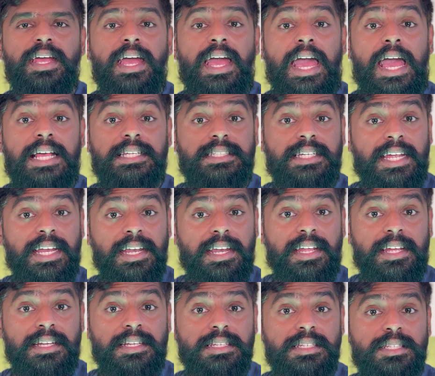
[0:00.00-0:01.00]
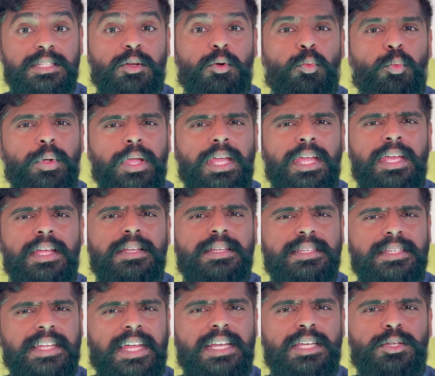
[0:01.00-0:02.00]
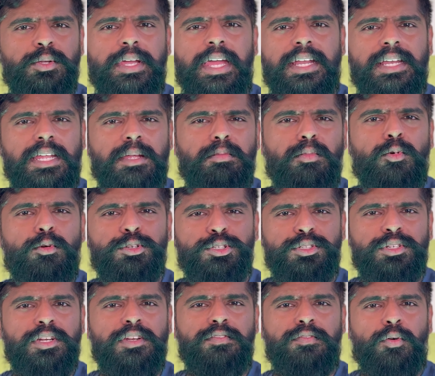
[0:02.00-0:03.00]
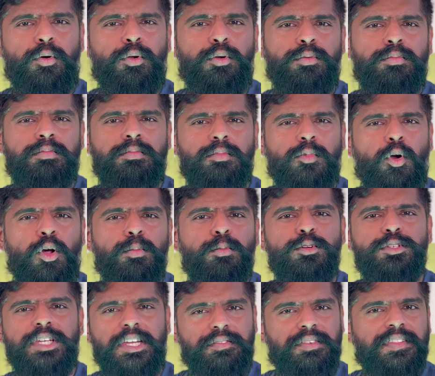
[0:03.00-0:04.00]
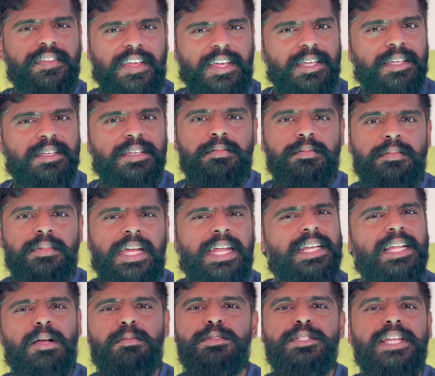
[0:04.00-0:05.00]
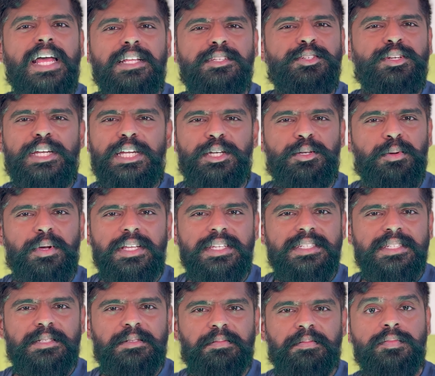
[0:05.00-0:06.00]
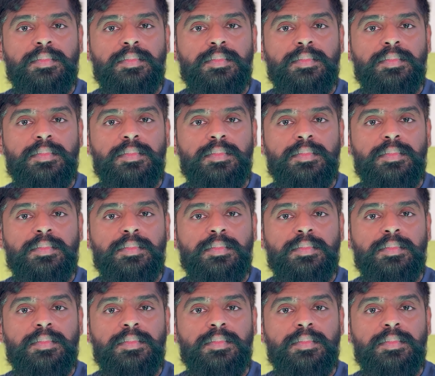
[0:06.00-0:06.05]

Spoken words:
As Indians, we tend to get emotional for almost everything. It comes naturally to us.